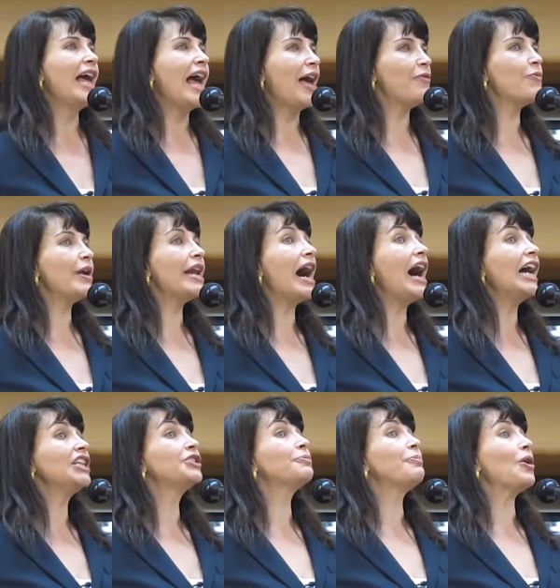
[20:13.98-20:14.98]
And when
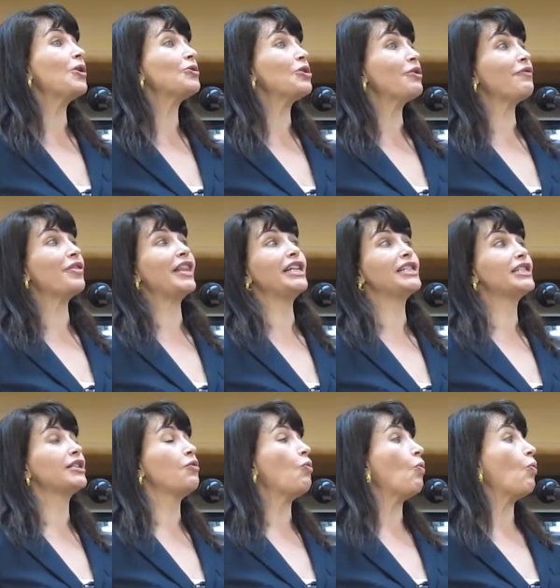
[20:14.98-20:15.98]
I spoke of
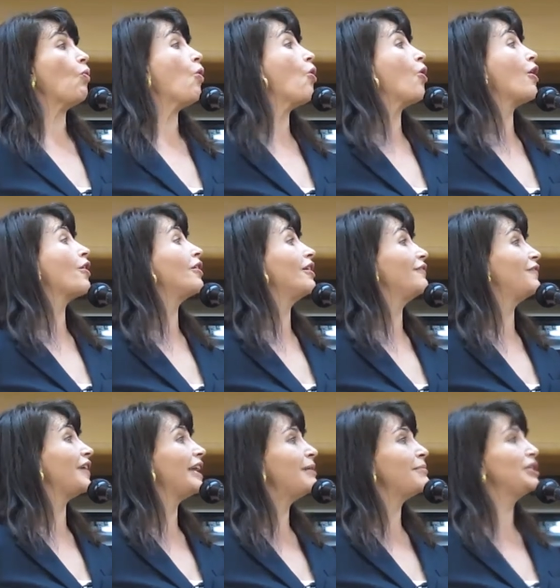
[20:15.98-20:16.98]
this war of
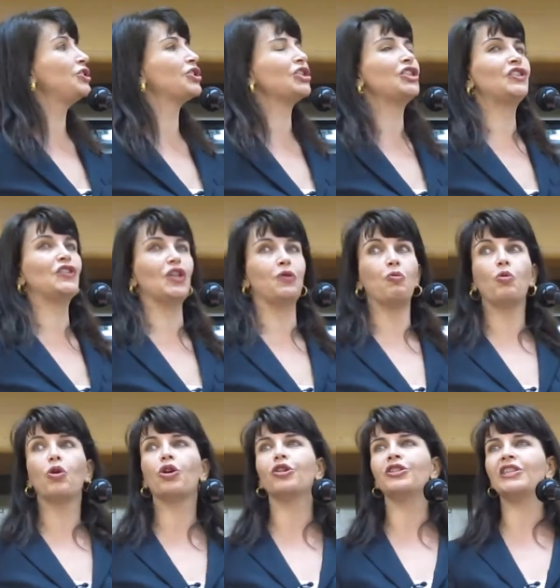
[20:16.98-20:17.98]
images and
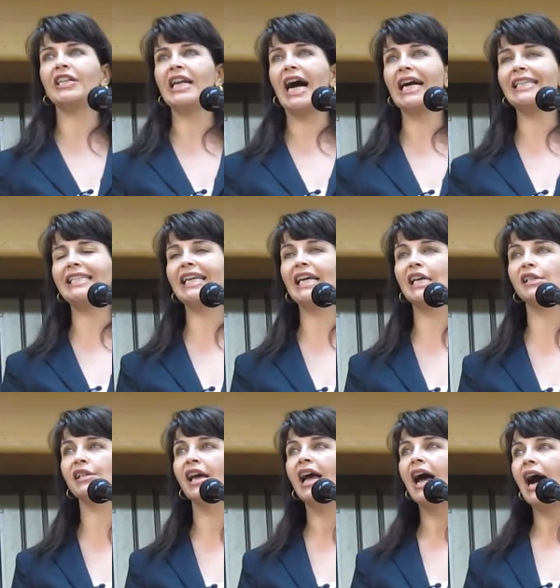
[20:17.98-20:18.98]
words and
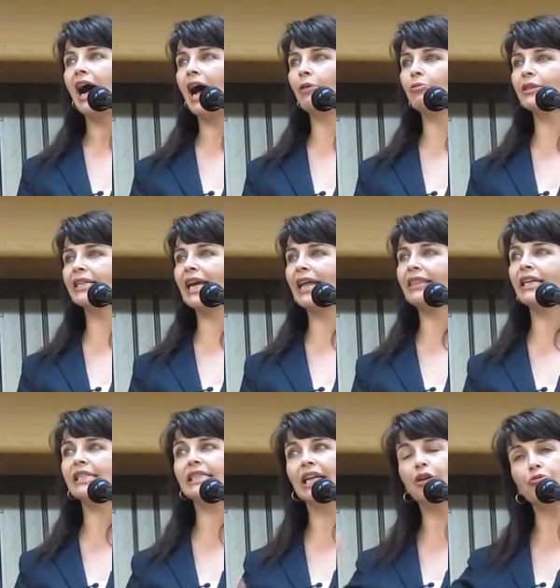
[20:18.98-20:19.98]
ideas, I would get
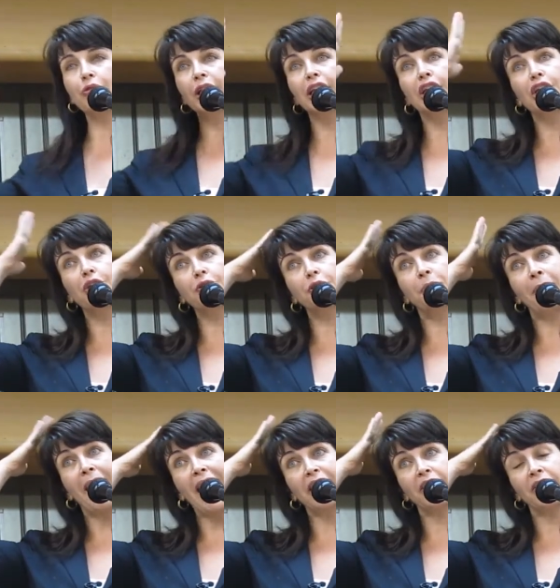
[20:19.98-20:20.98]
these like really cute
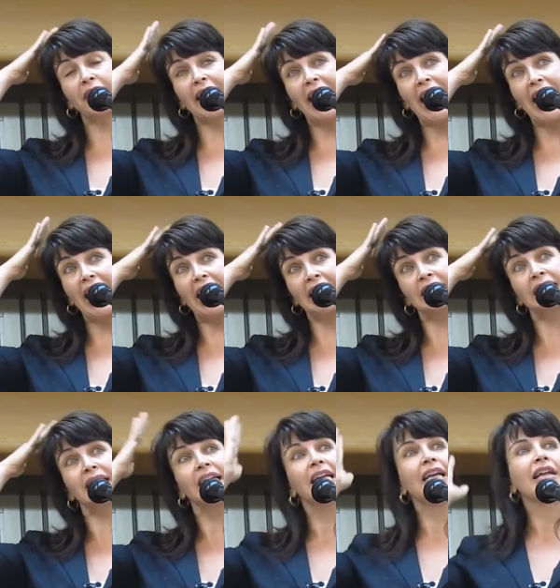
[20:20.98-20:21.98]
pat on the head
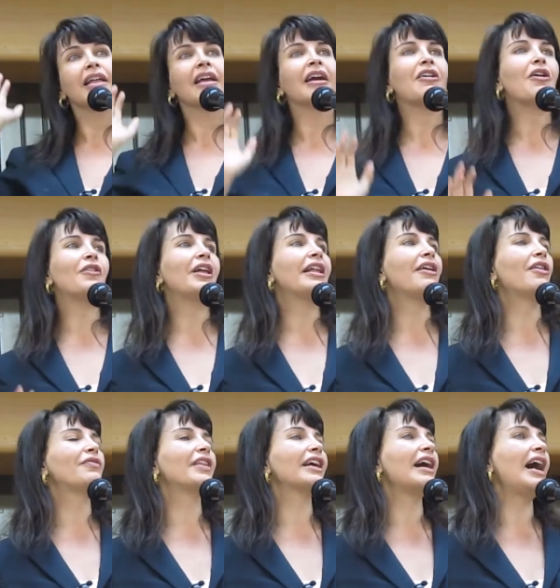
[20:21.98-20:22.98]
of,
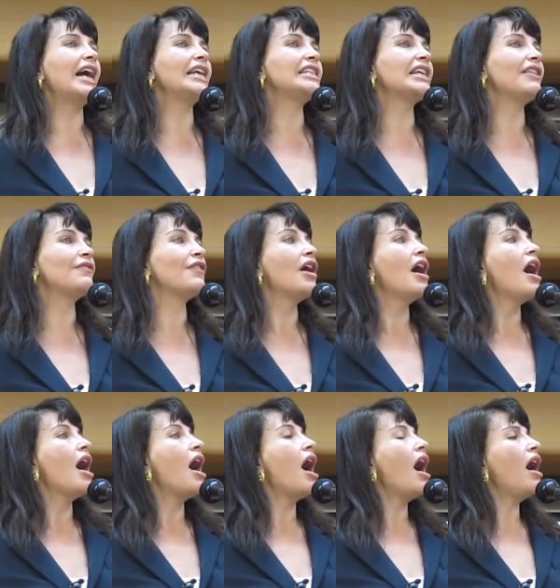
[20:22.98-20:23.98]
of the kind of,
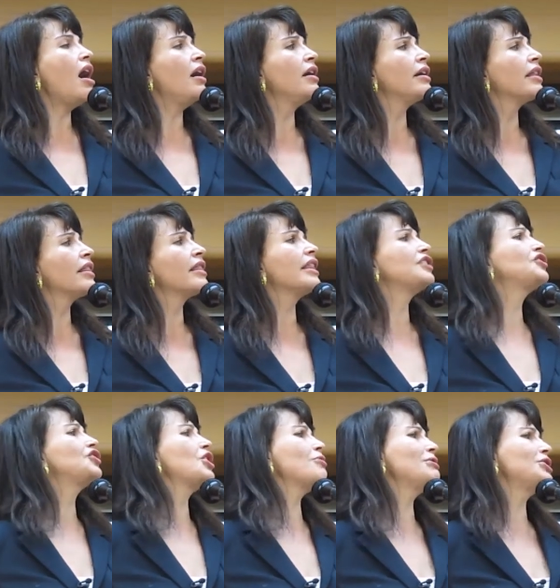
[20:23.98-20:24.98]
oh, that's
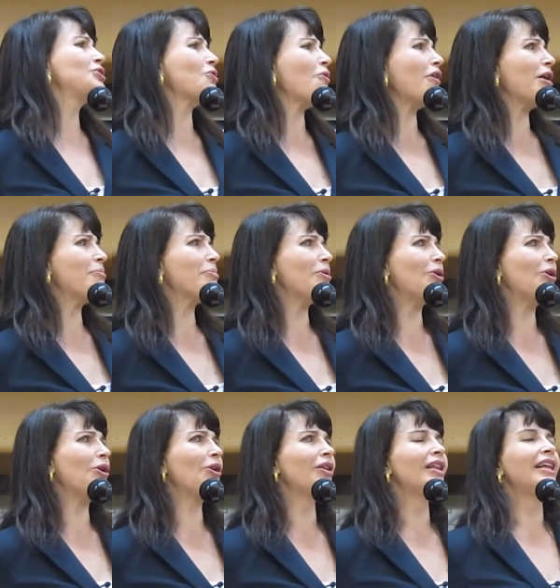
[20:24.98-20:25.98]
so
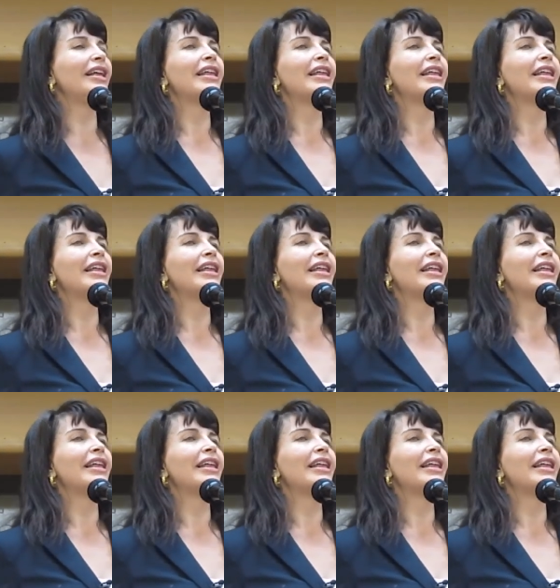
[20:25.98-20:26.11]
adorable.